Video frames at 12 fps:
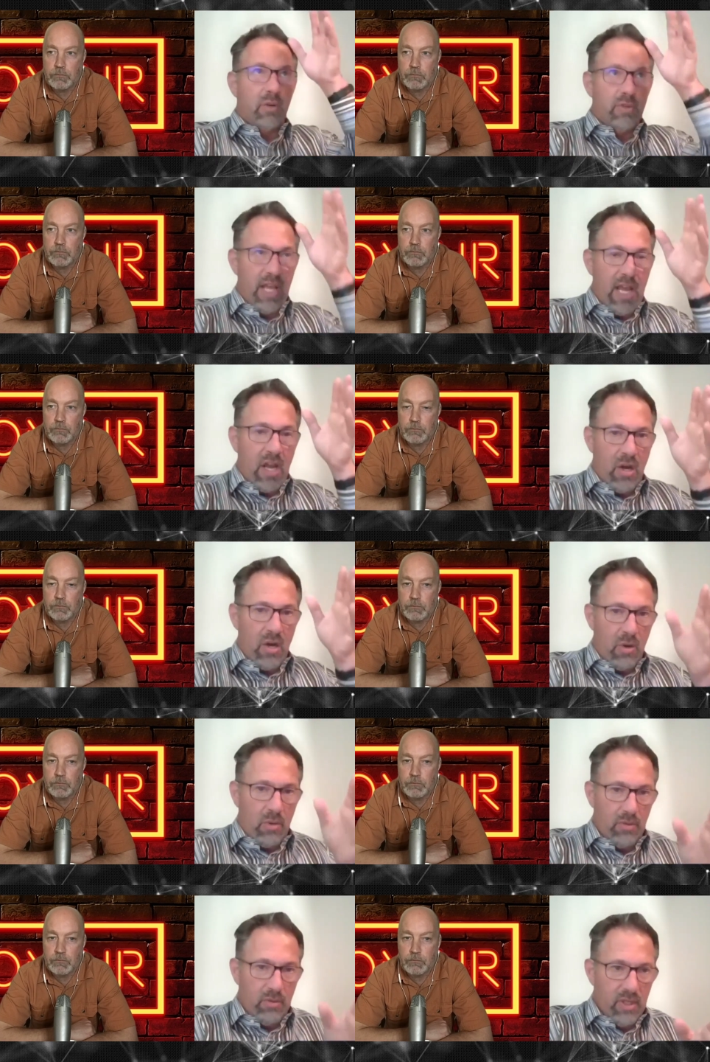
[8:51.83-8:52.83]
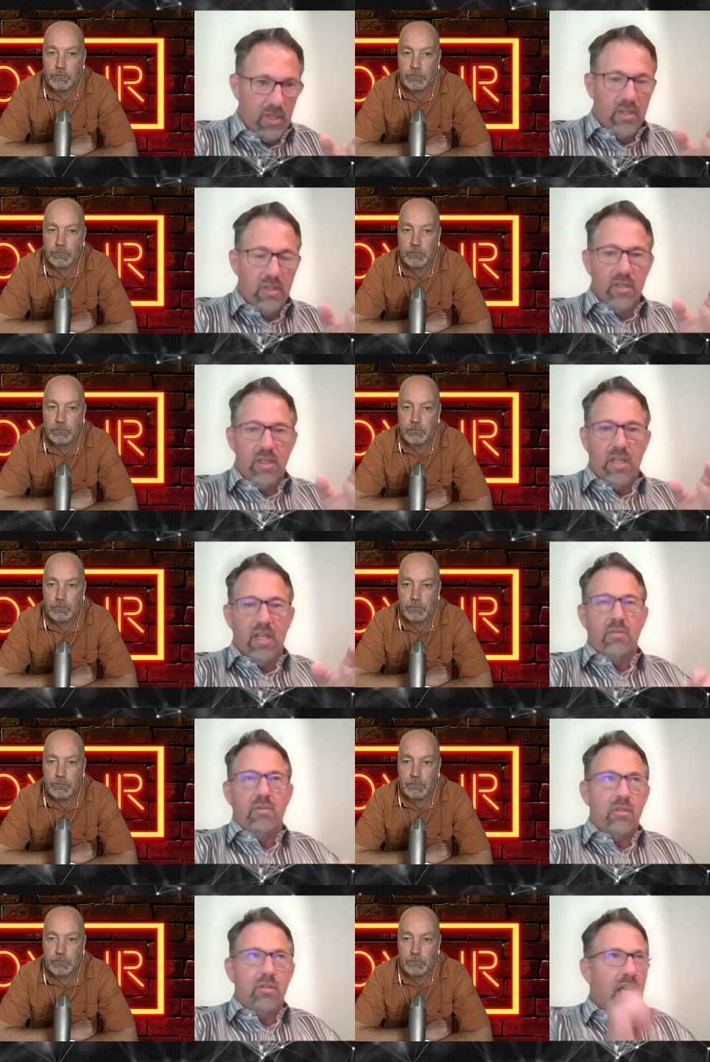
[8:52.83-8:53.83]
Speaker 1: go down eh,
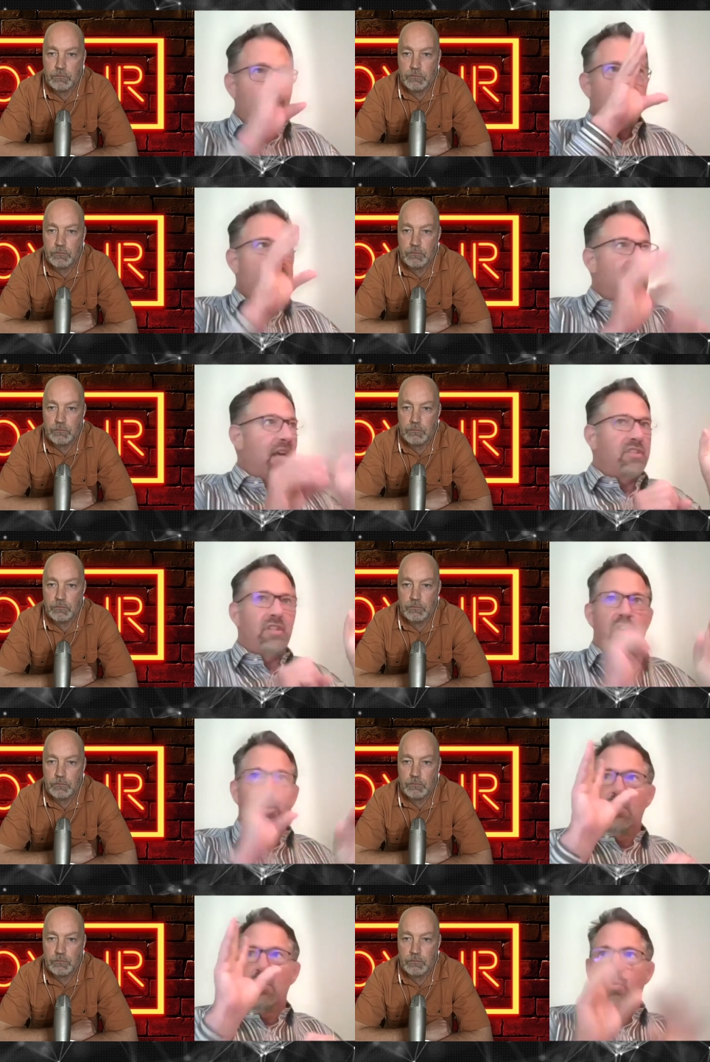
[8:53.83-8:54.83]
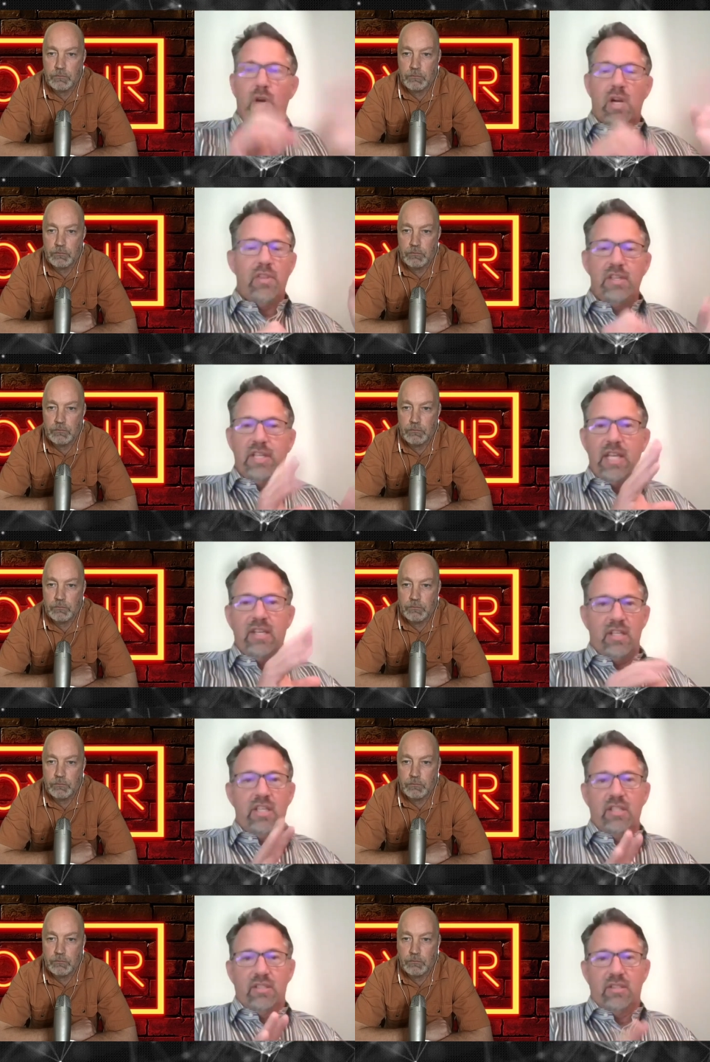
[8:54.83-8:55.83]
eh, knowledge graphs go where the
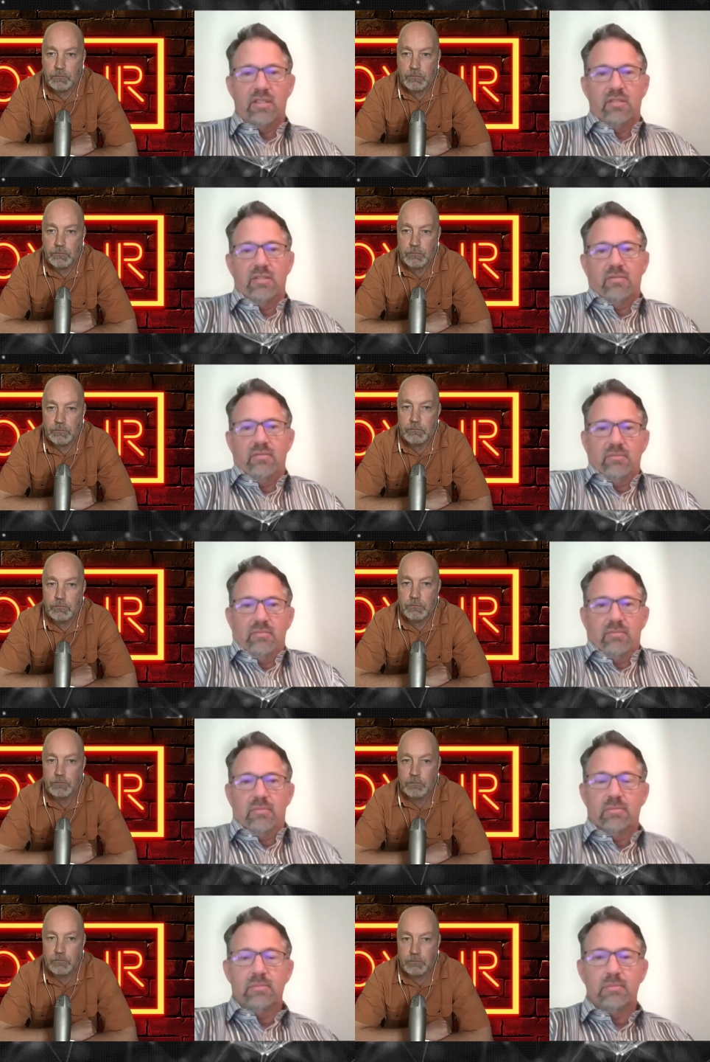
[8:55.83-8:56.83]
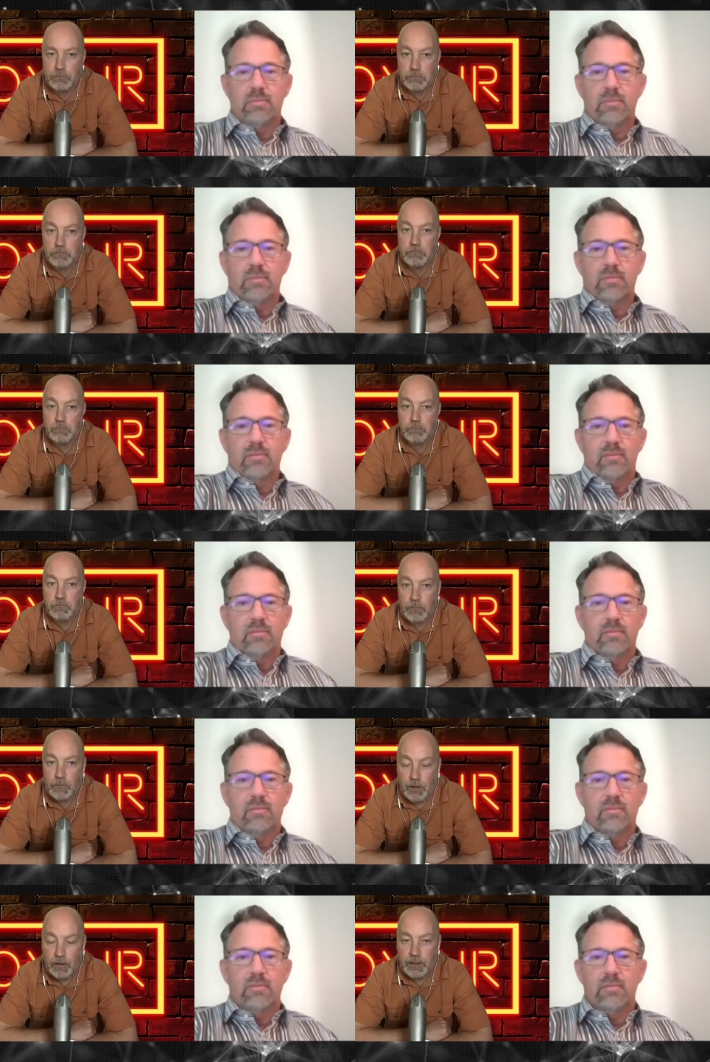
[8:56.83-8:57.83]
data is hmm.
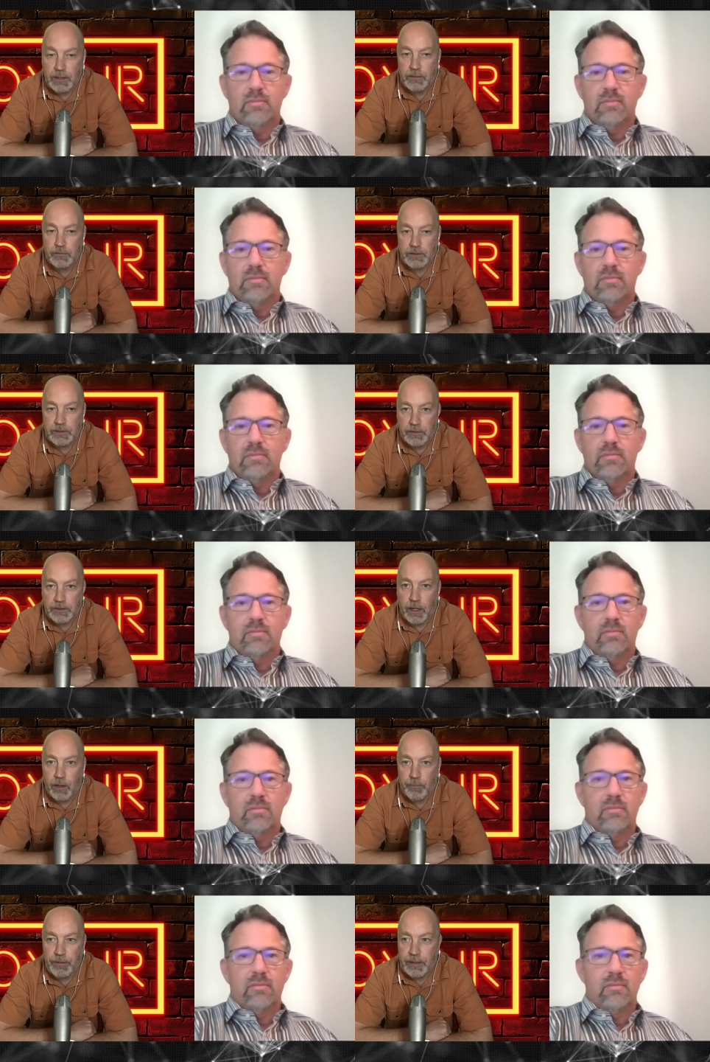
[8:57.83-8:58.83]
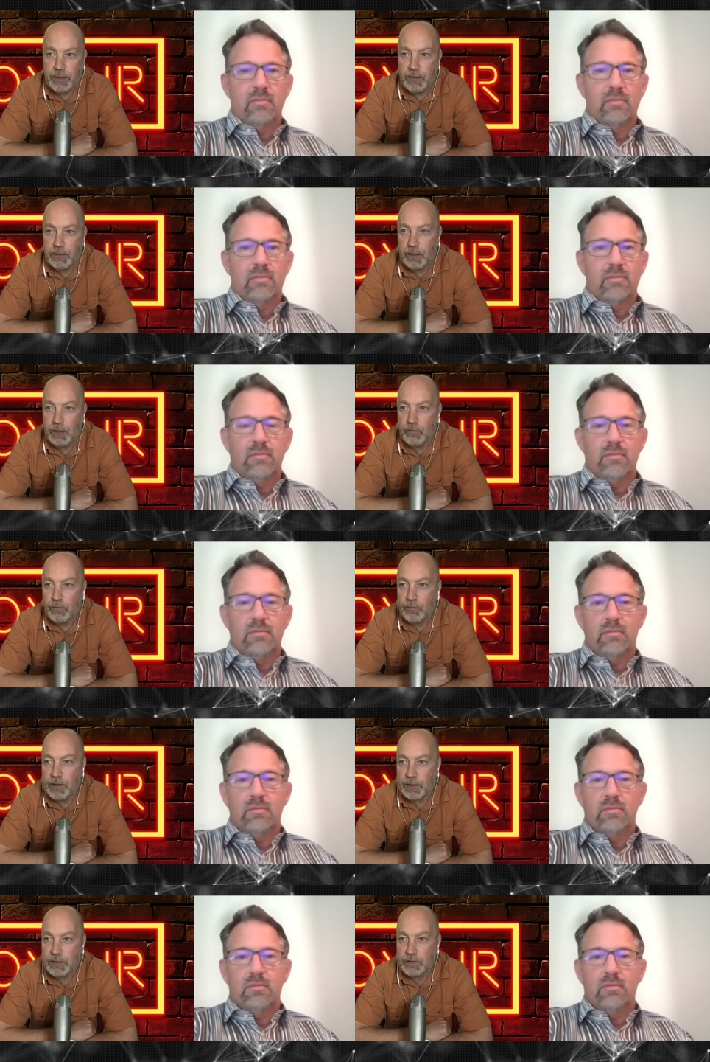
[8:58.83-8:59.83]
Speaker 2: yeah that's interesting yeah i'll bring in uh,
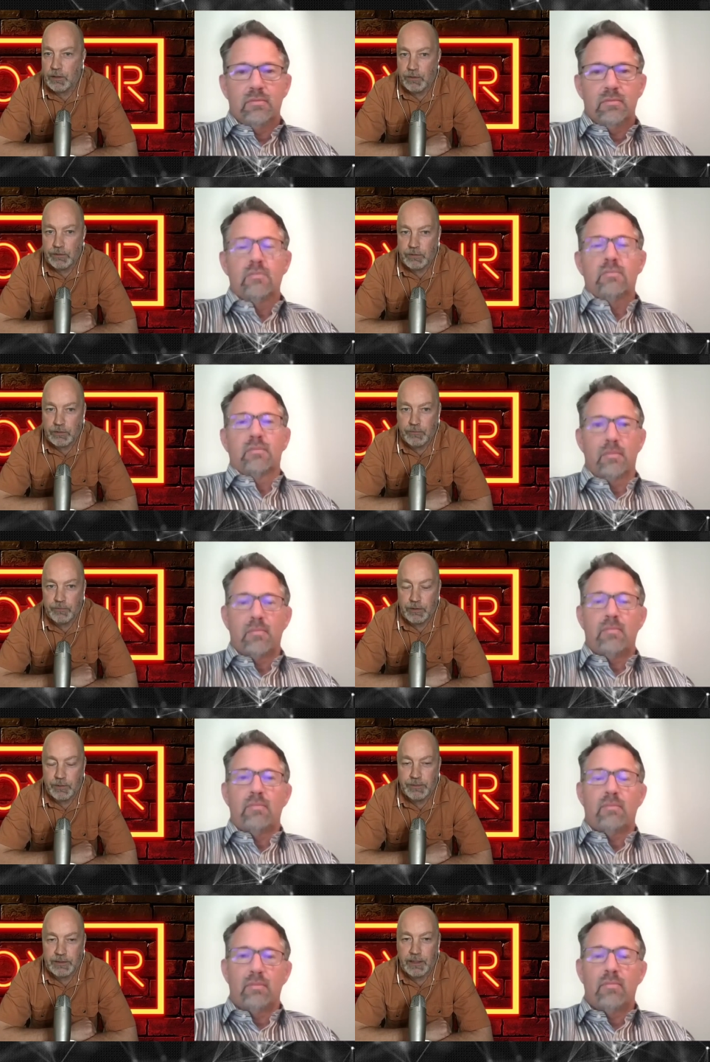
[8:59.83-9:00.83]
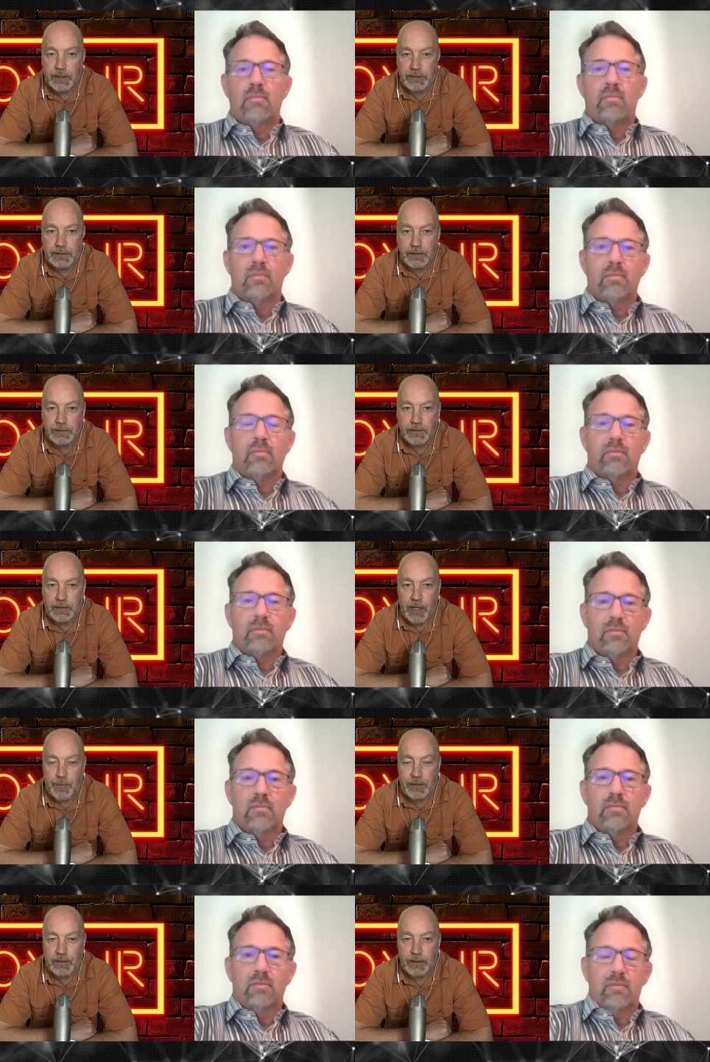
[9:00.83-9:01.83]
rex Ahlstrom from Syniti to
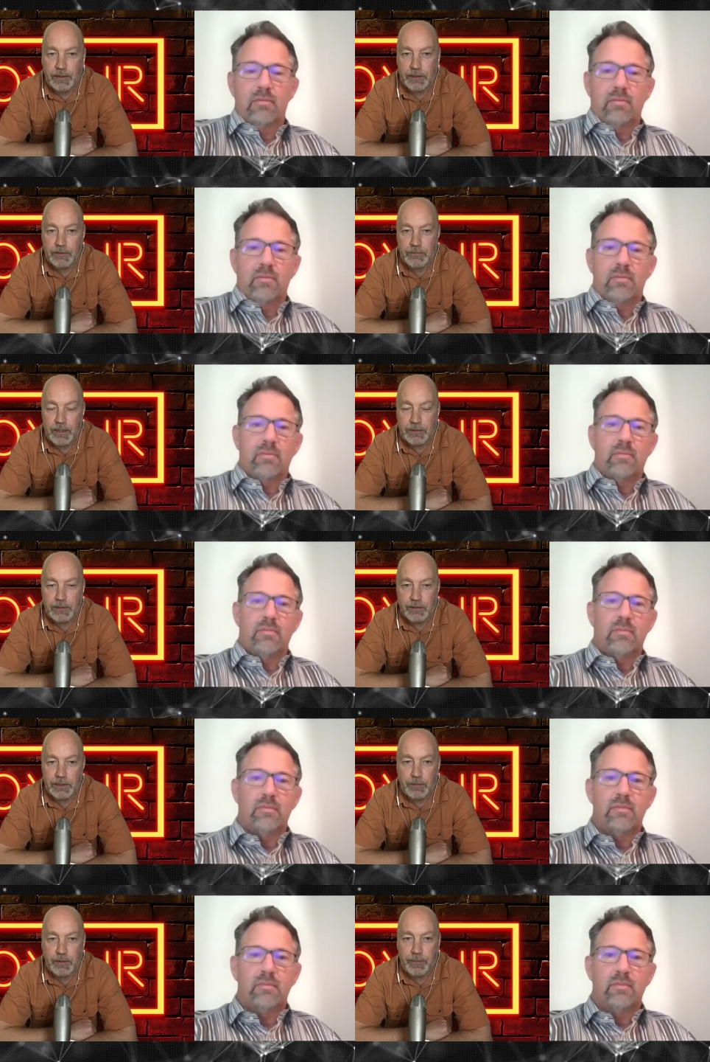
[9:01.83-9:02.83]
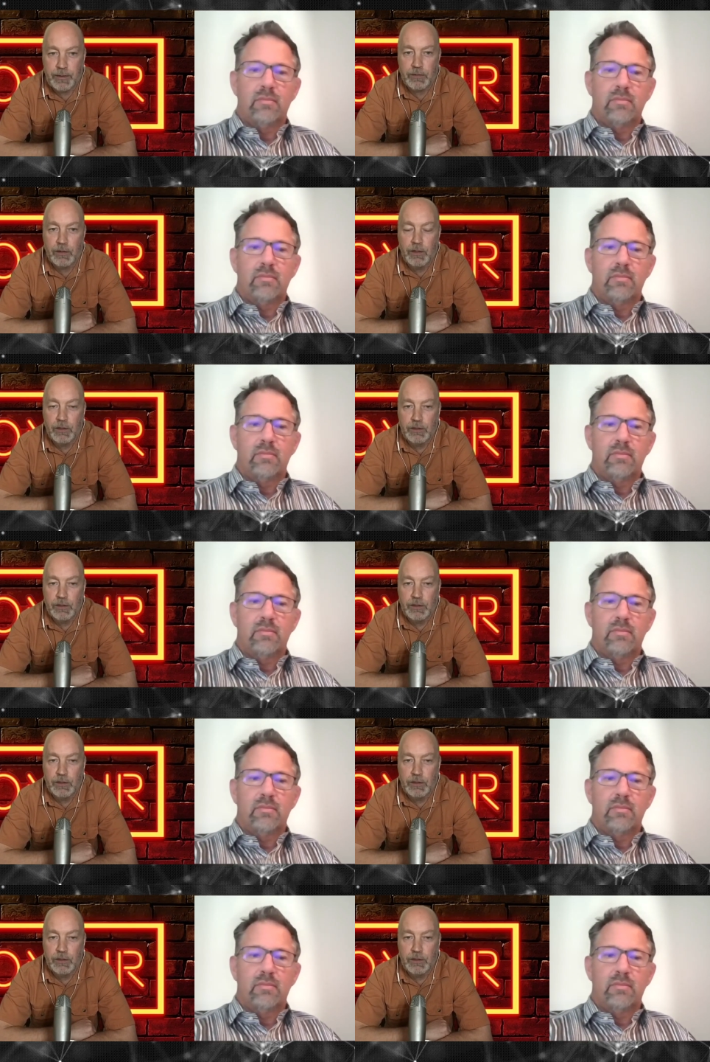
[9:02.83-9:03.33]
comment on this rex tell us a bit about